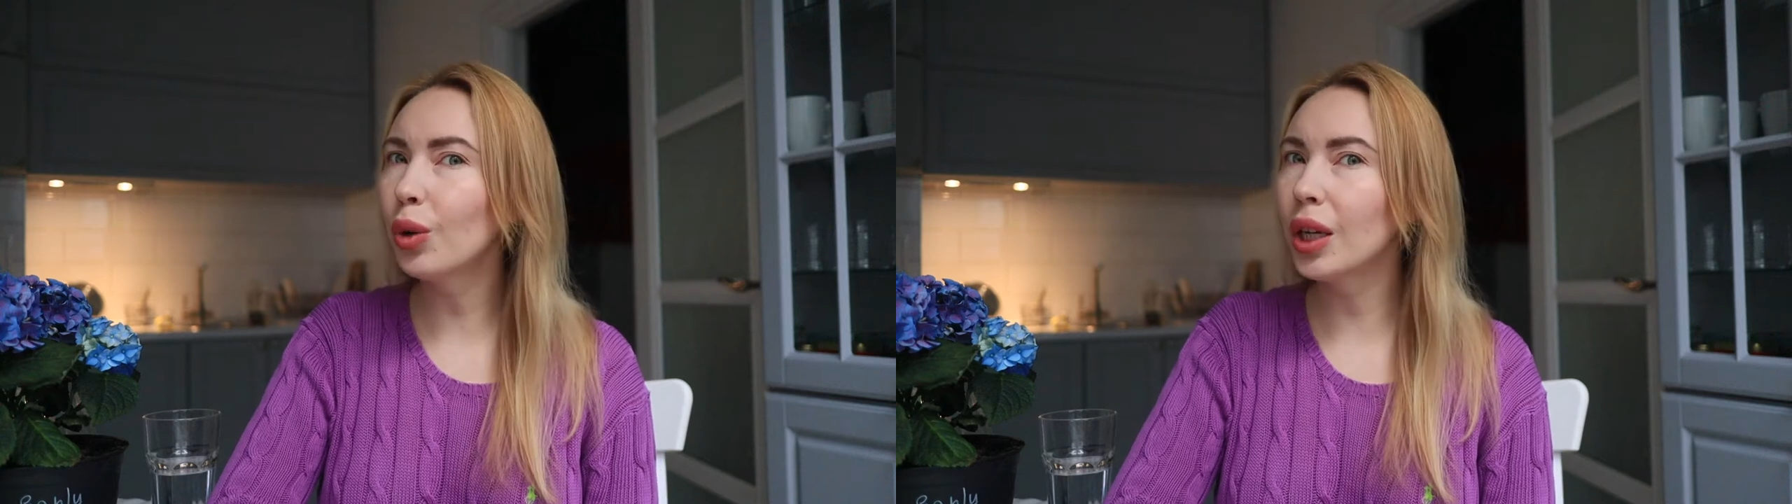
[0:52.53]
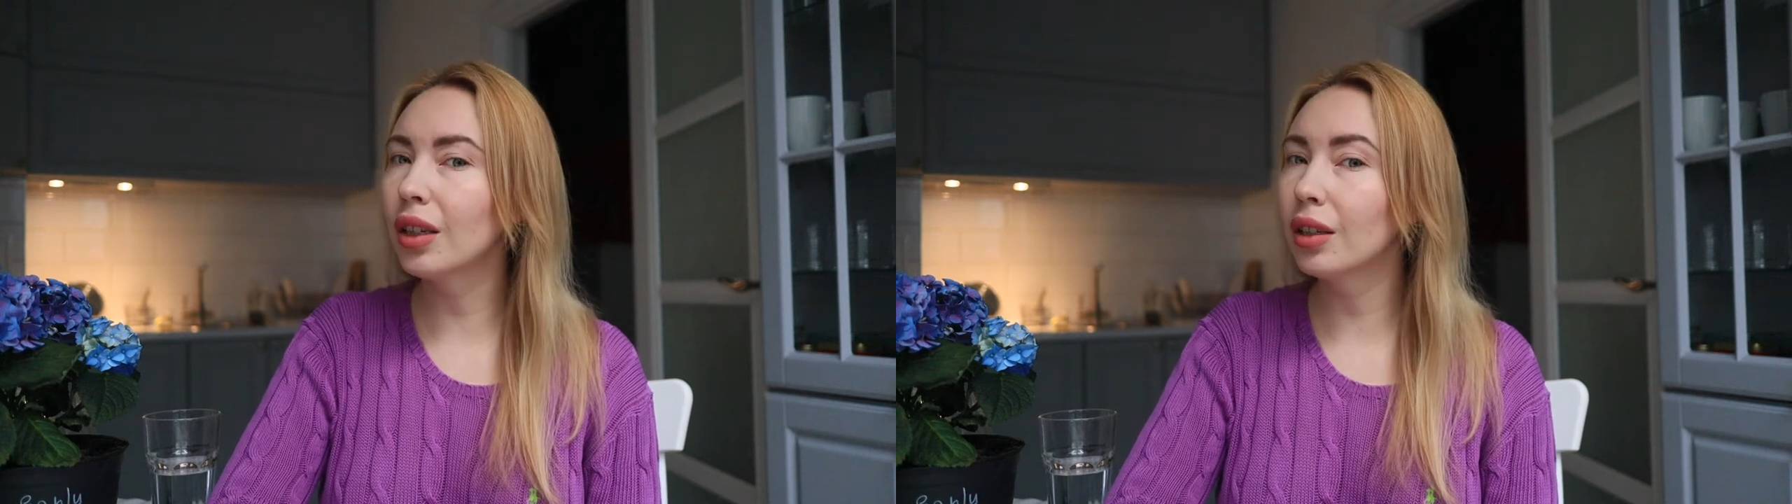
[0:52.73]

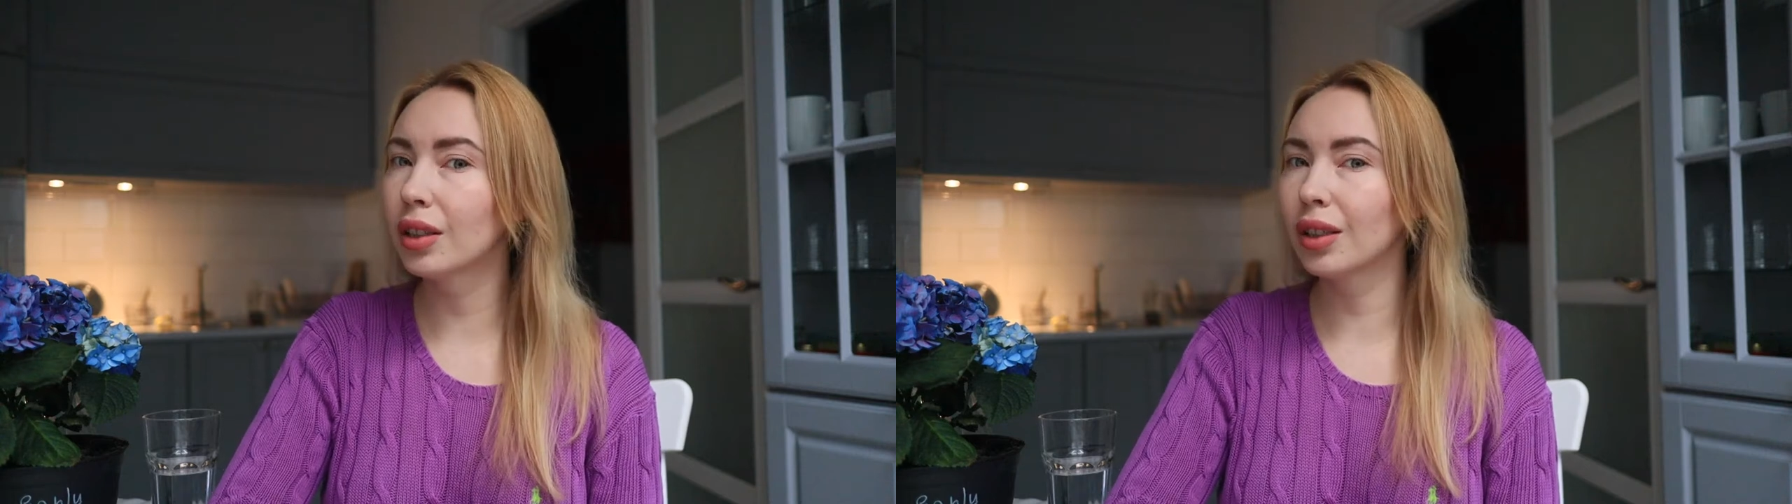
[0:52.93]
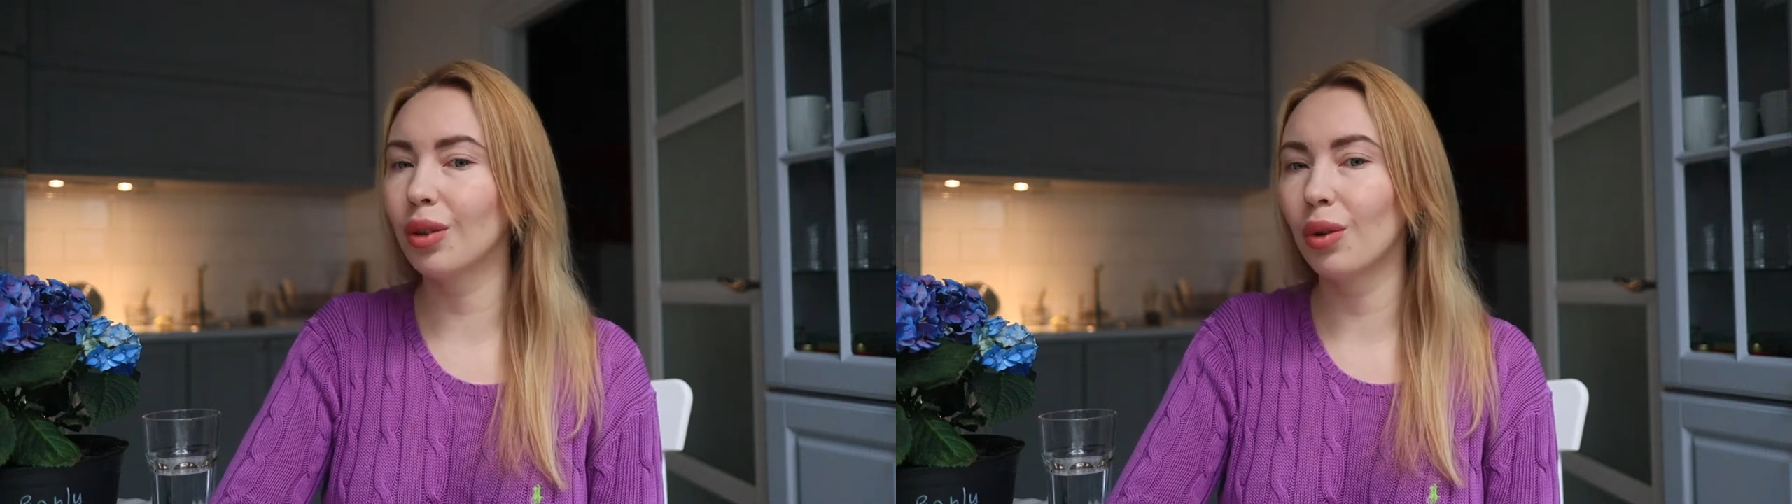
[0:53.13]
in the
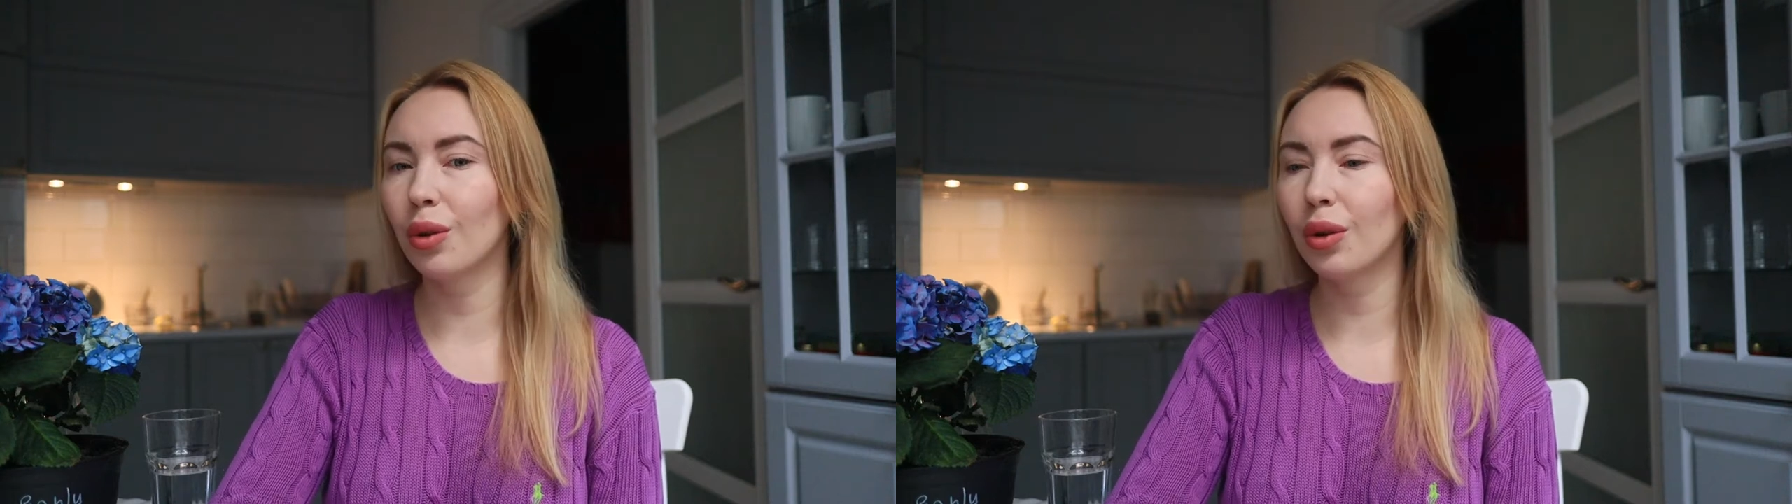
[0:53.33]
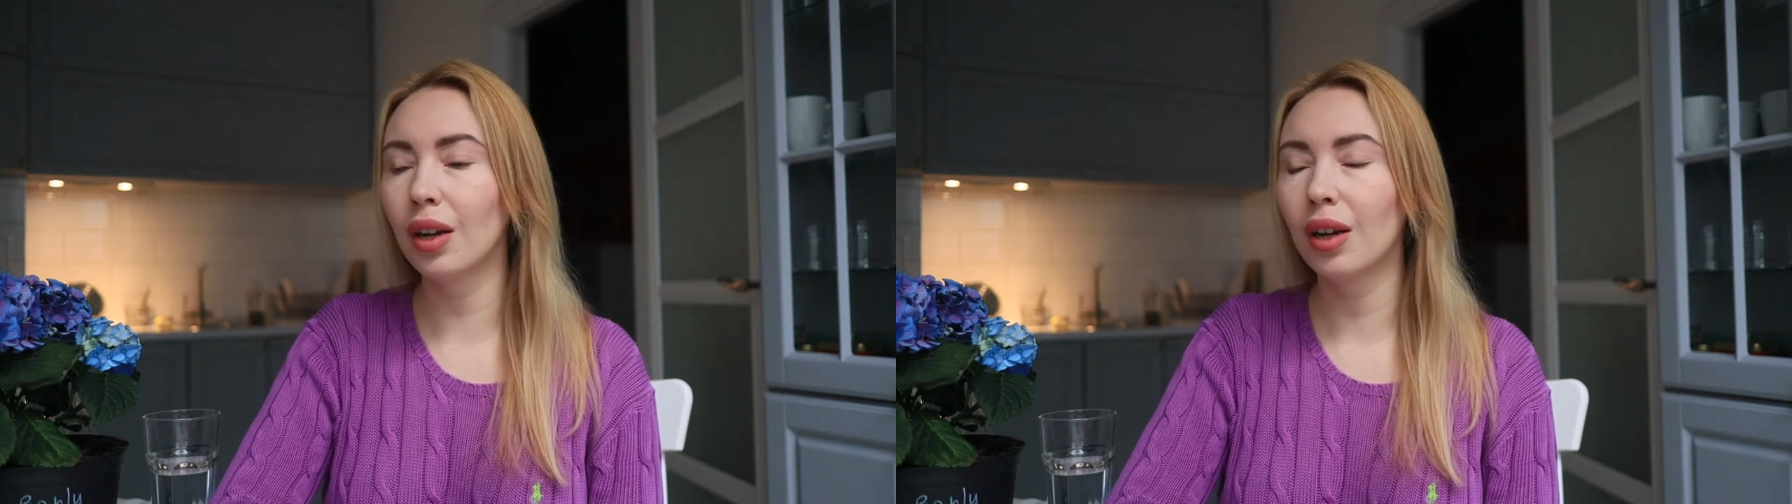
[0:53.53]

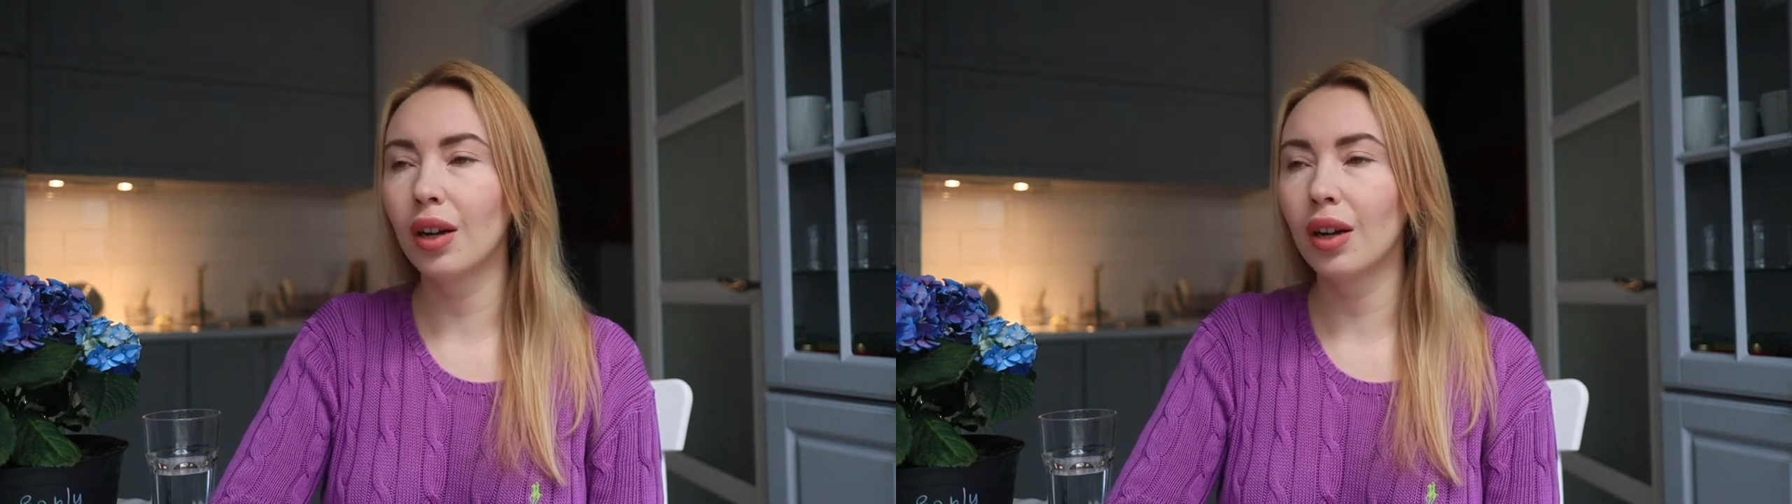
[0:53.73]
store.